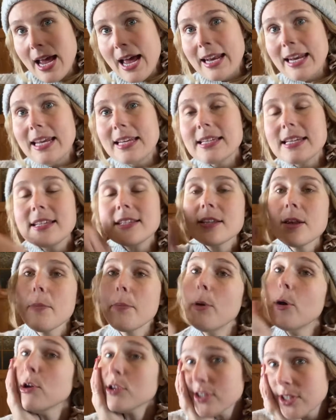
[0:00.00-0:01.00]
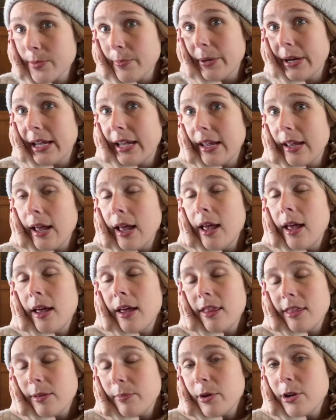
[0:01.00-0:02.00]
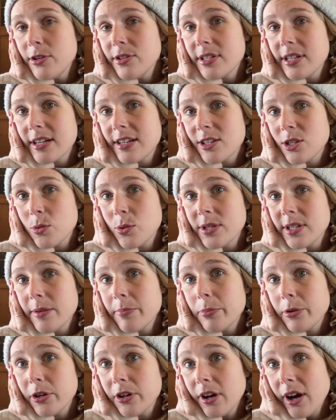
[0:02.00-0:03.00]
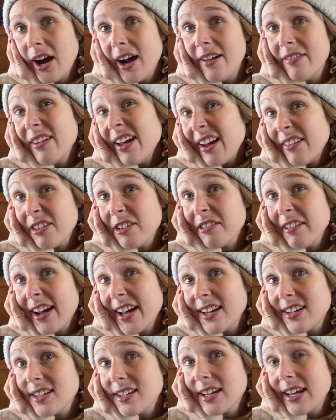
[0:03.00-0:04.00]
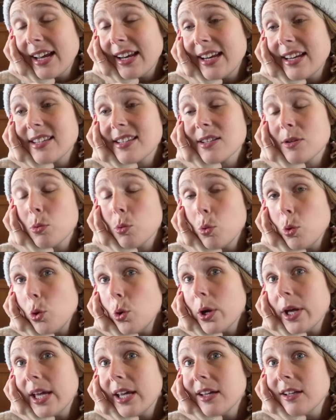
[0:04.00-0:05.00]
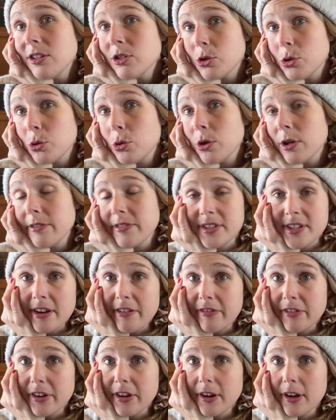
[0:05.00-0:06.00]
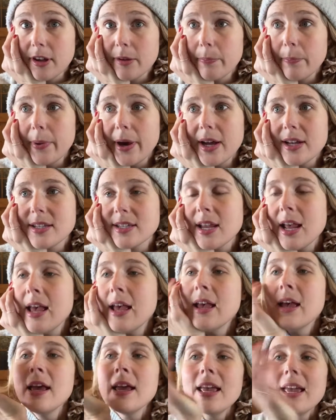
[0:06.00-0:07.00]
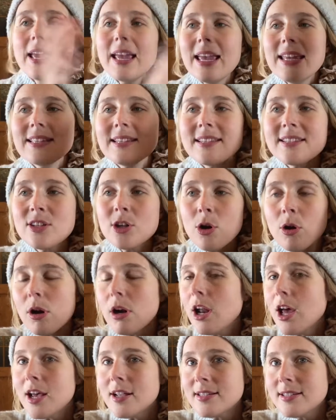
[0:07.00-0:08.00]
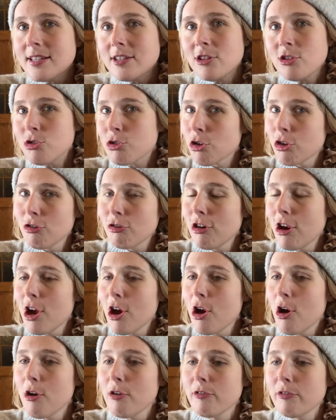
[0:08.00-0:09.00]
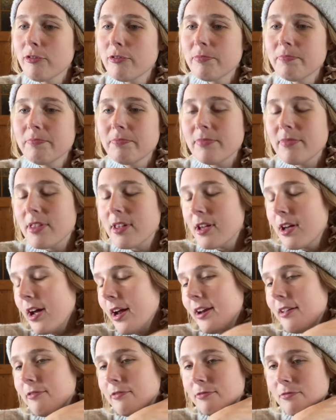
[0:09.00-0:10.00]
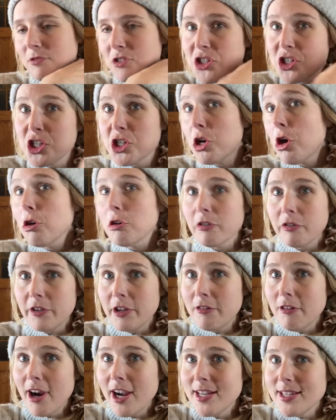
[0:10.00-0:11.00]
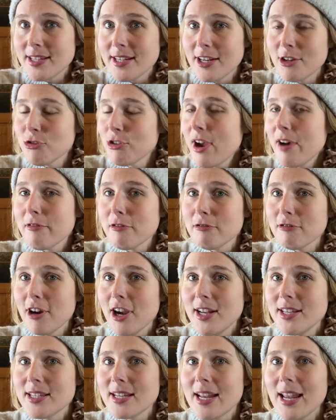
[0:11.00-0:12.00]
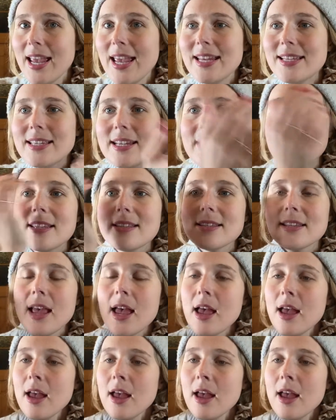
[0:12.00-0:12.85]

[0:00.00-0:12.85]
and it is possibly the most exquisite book I've ever read. And it is a walking tour of Suffolk, but it is not classed in the genre of the kind of geography writing, travel writing. It is